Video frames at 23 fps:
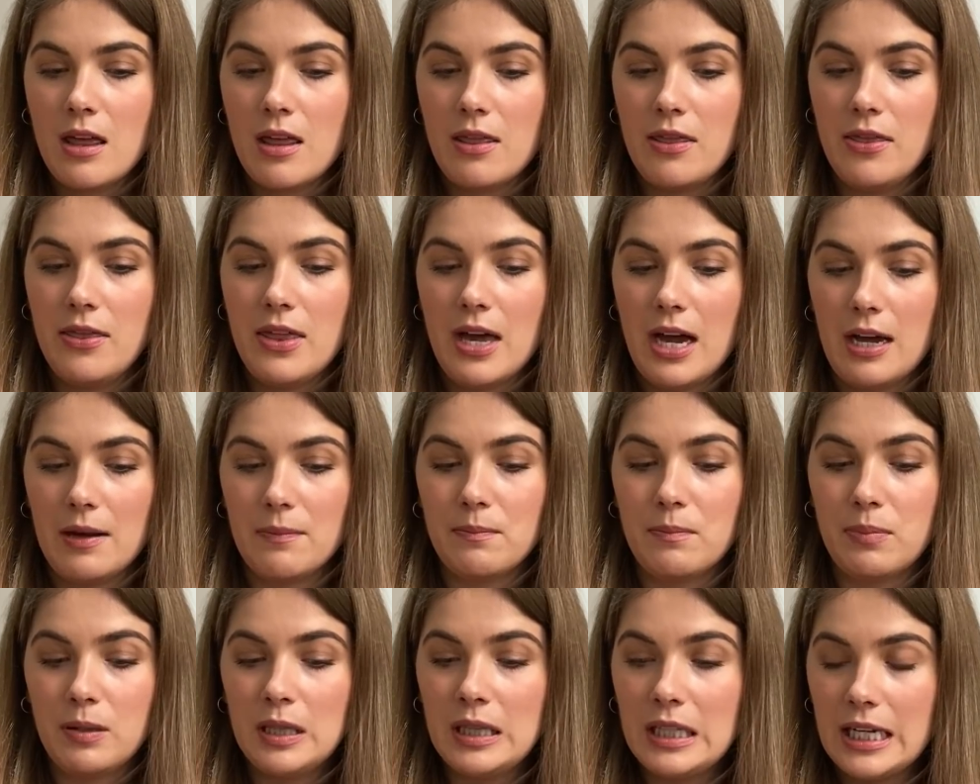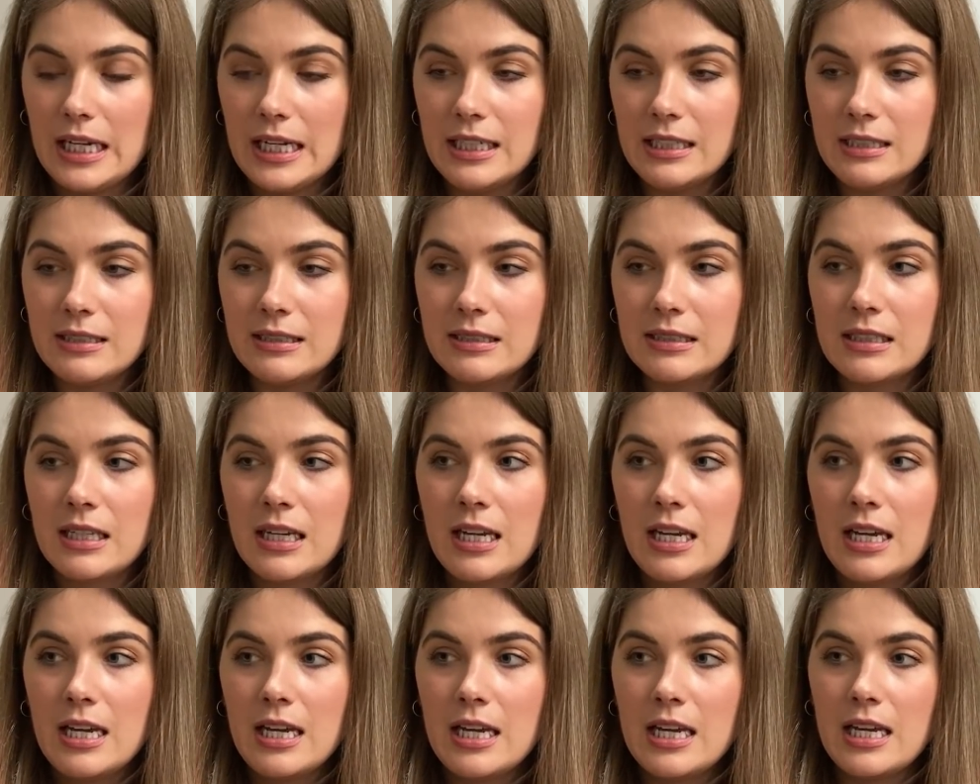that place,
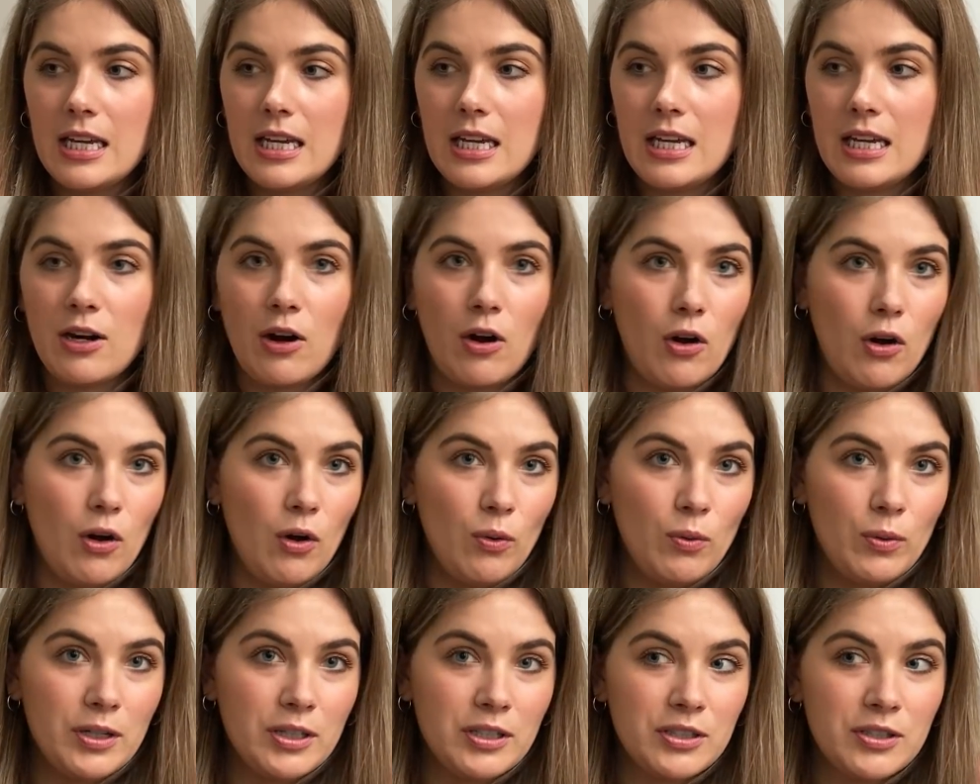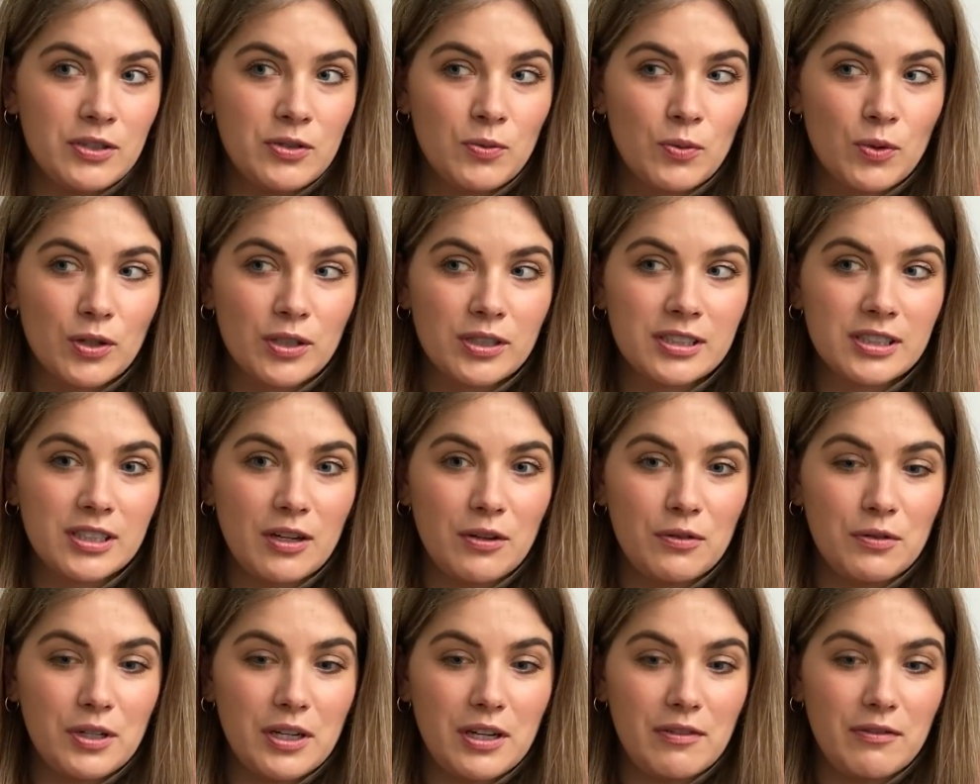it always works
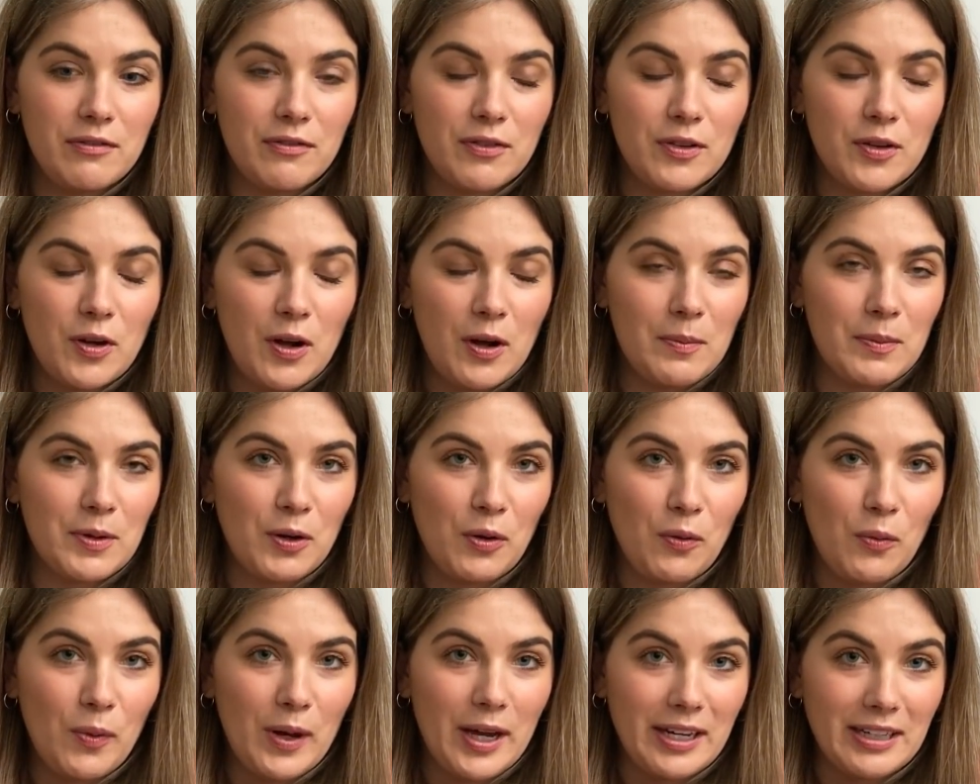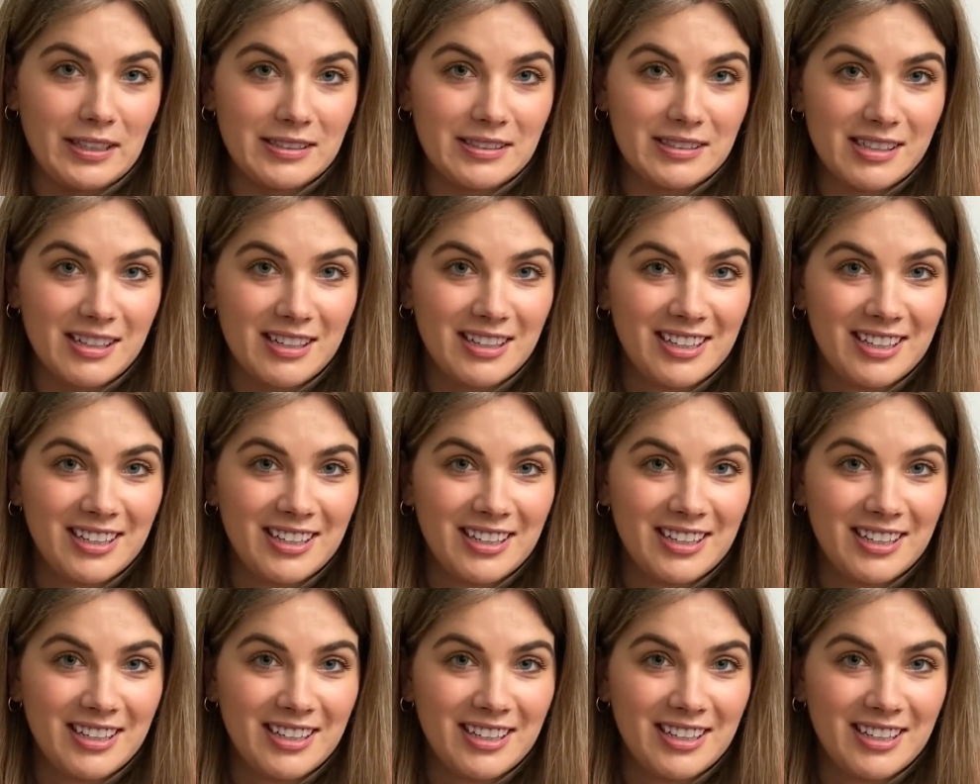out in phenomenal ways.